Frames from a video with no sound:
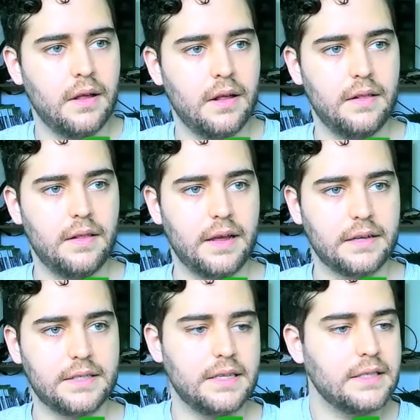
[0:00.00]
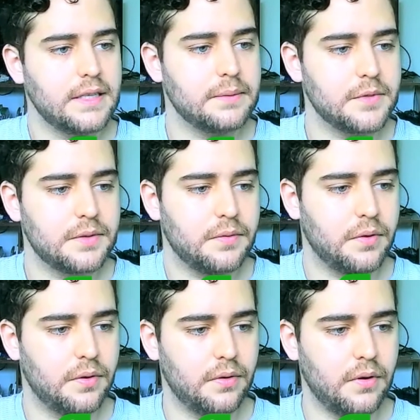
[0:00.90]
like systems
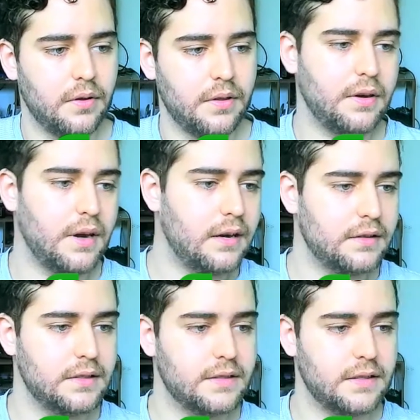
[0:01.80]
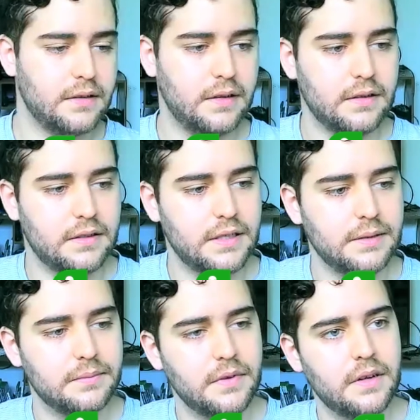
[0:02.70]
for other artists in the
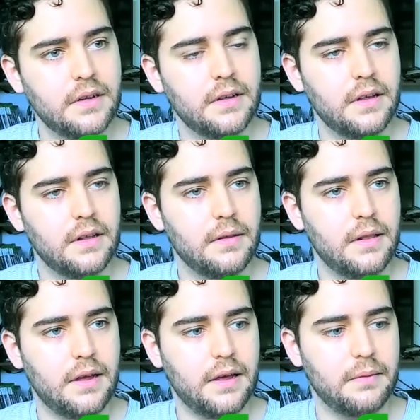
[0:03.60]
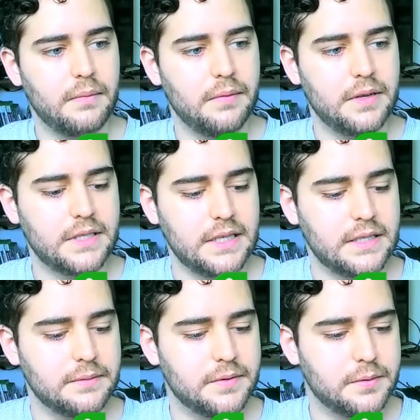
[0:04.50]
team. Maybe
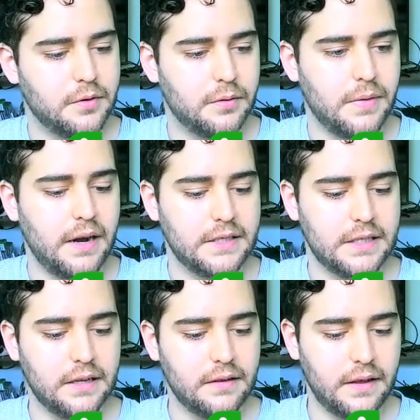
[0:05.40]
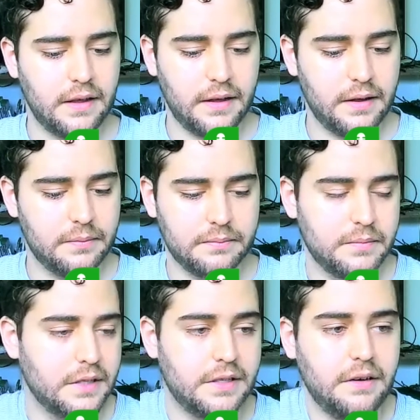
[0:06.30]
systems for managing the
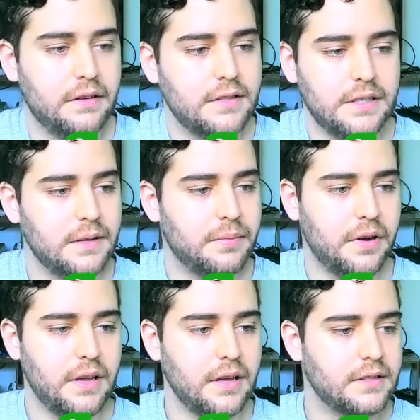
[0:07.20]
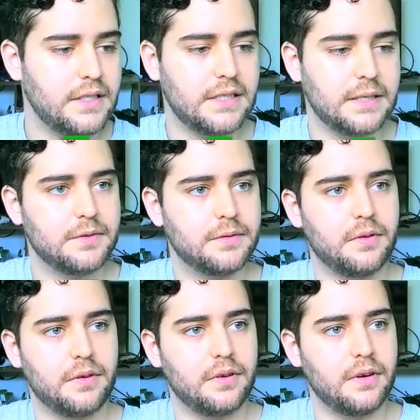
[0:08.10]
materials in the project, systems
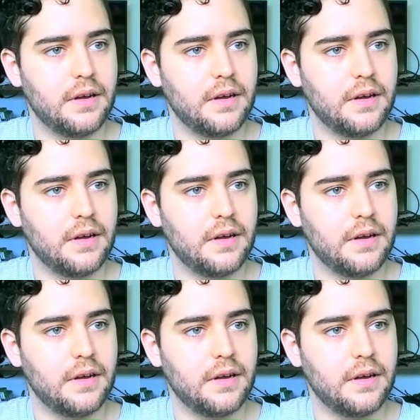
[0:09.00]
for